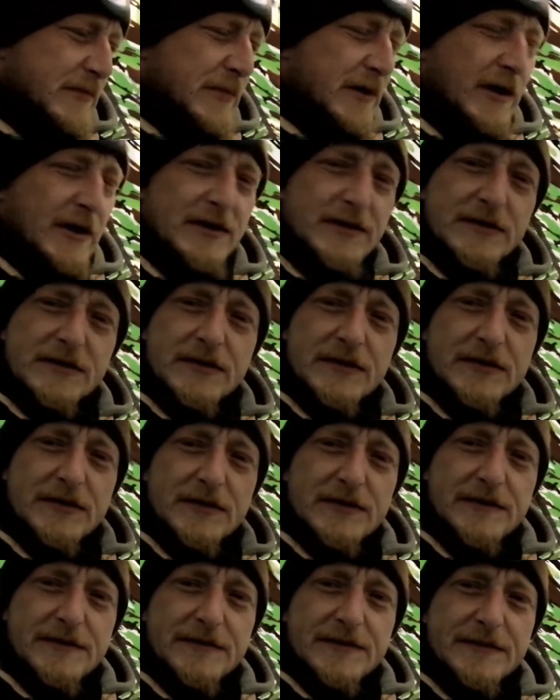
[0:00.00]
And
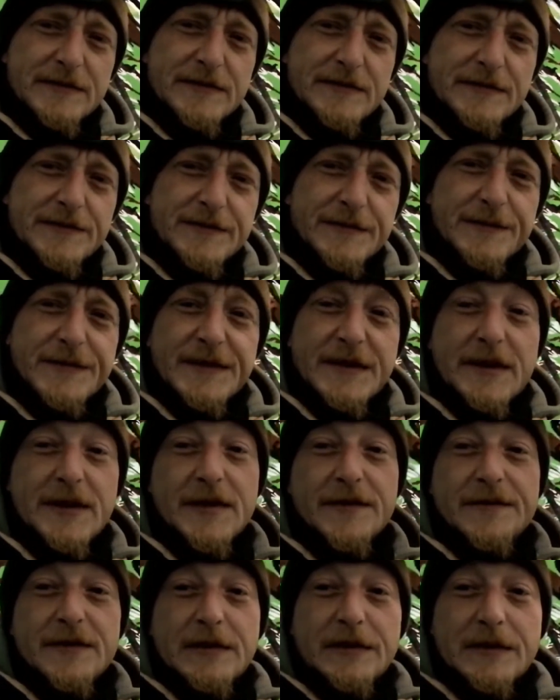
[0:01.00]
like, for me, it ain't
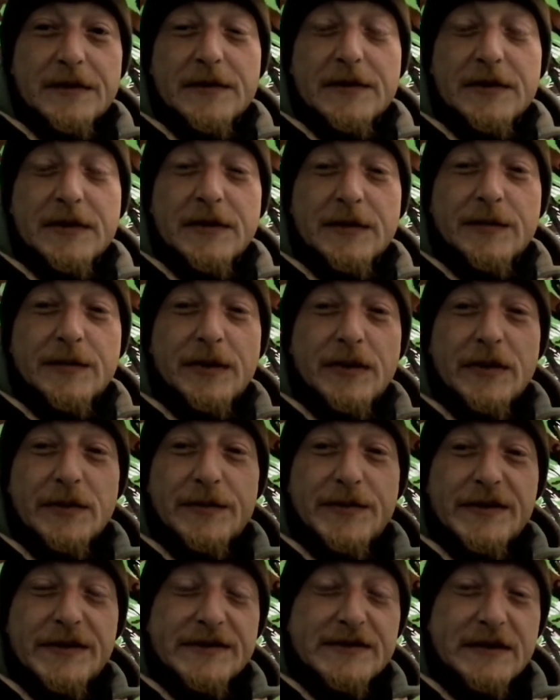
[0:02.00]
even like I can go buy a
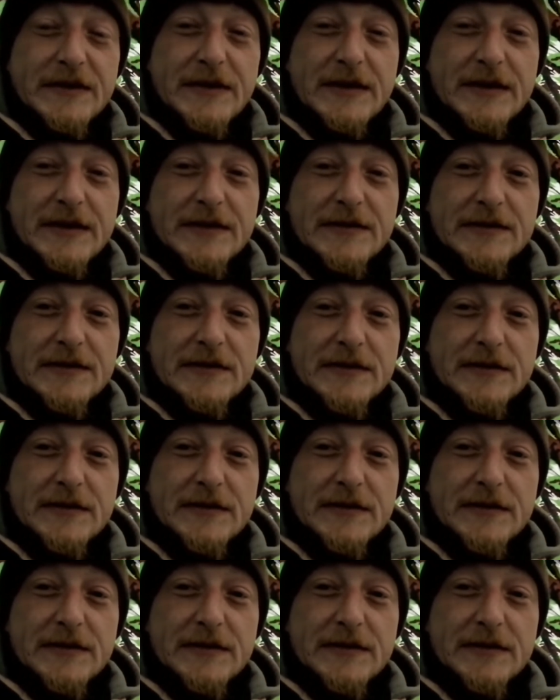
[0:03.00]
piece of land.